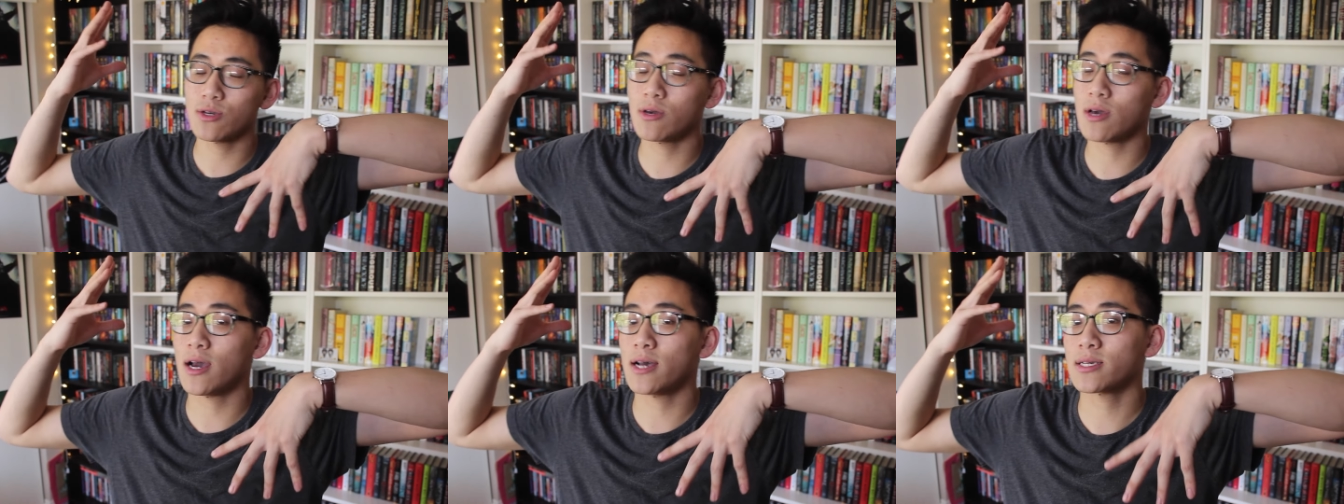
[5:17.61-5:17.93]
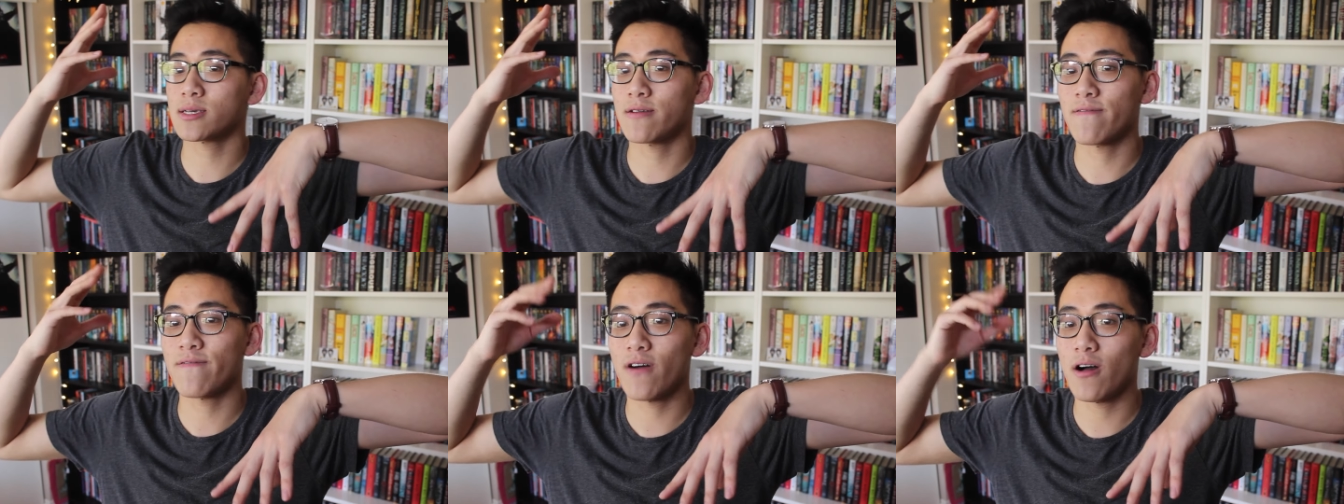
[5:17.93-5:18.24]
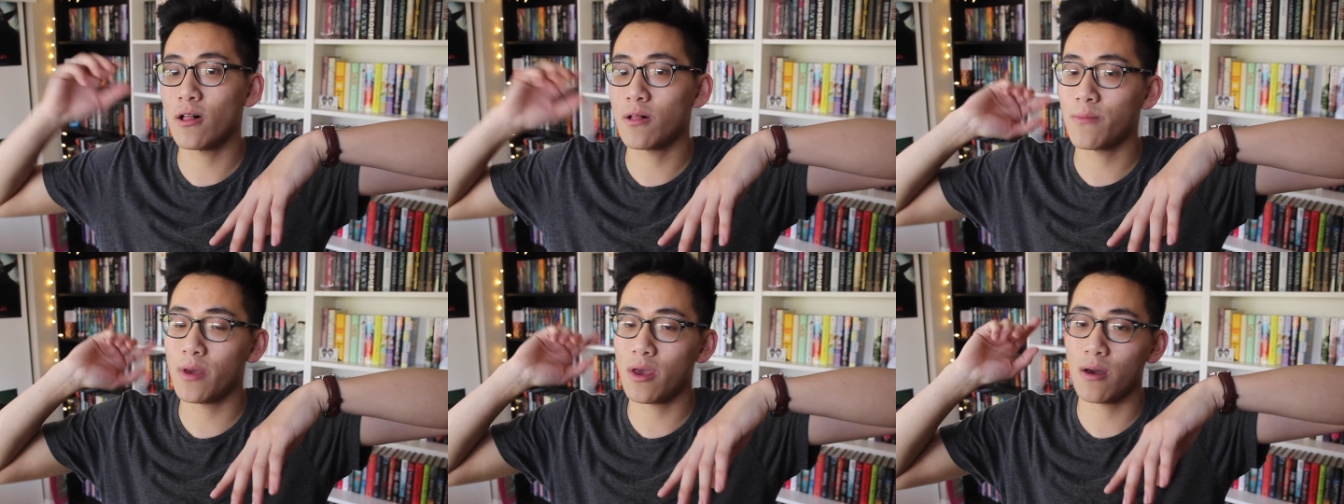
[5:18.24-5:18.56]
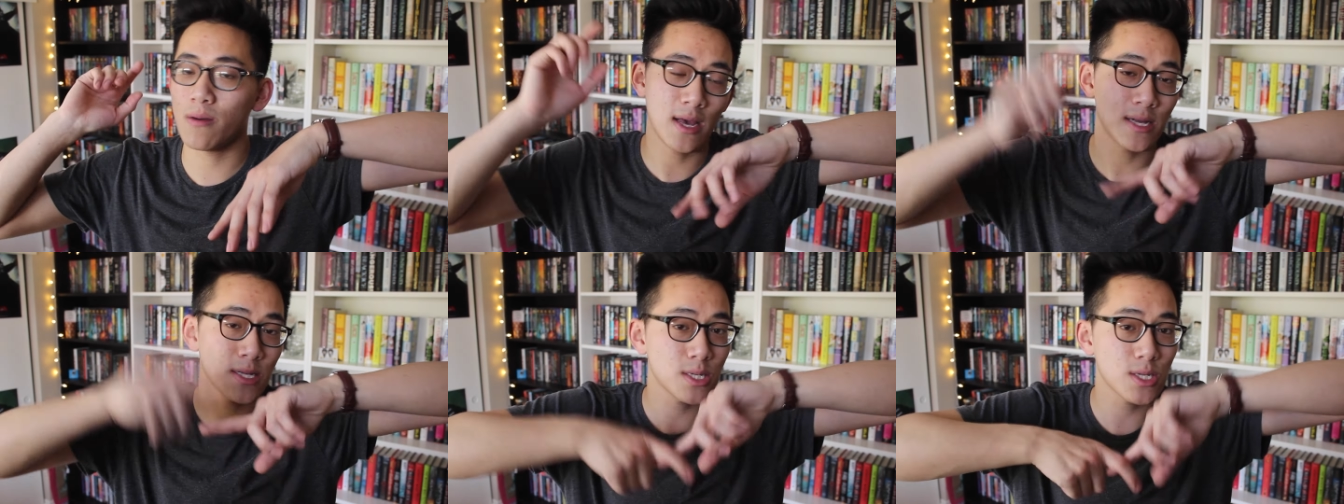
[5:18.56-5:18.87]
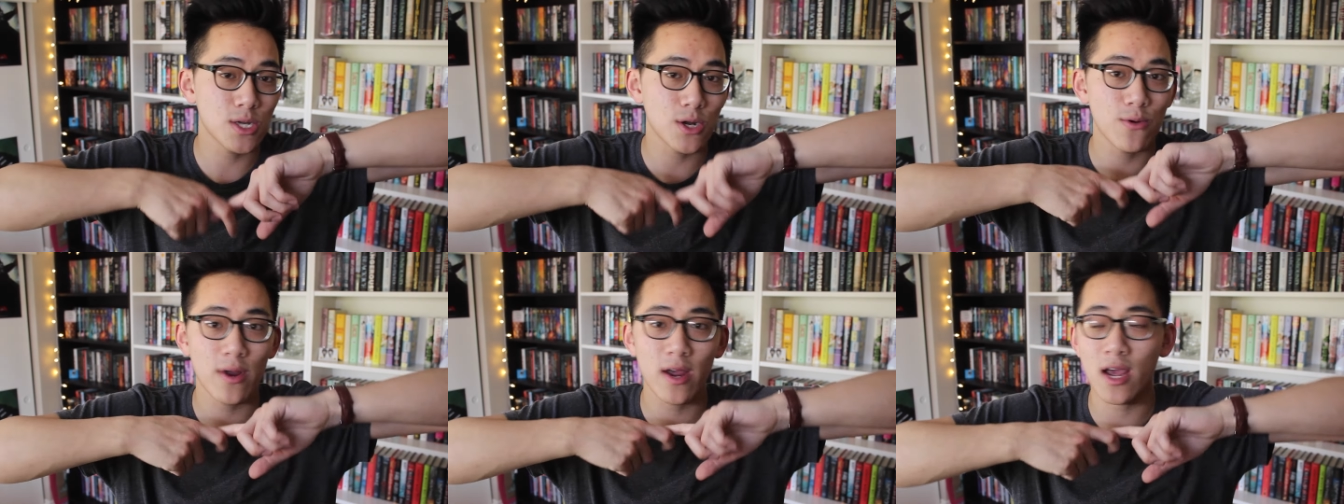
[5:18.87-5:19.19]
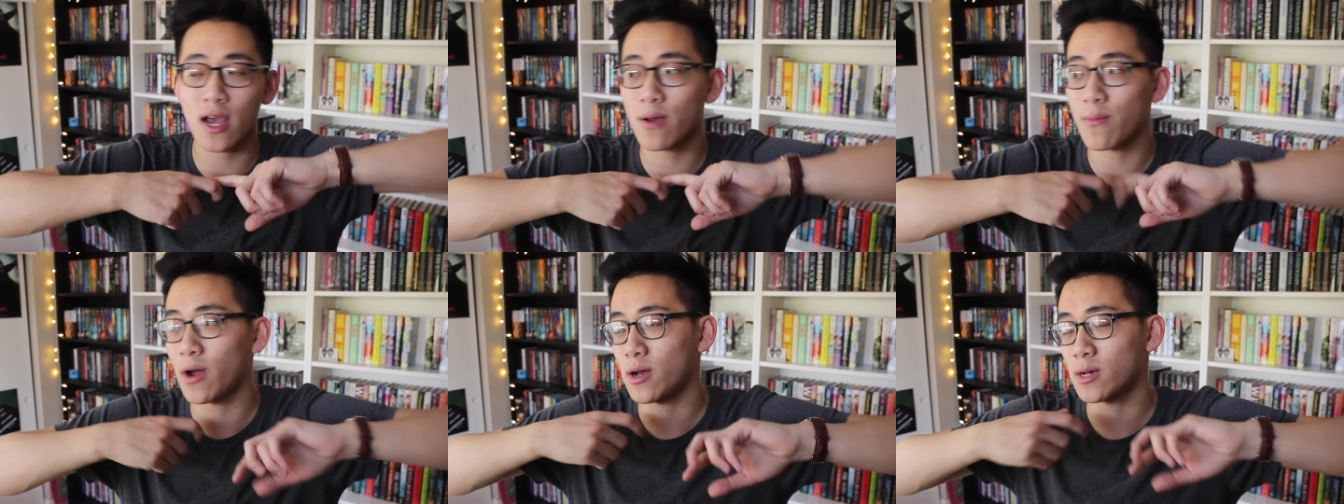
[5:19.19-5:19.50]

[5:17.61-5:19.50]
you guys can follow me on Instagram.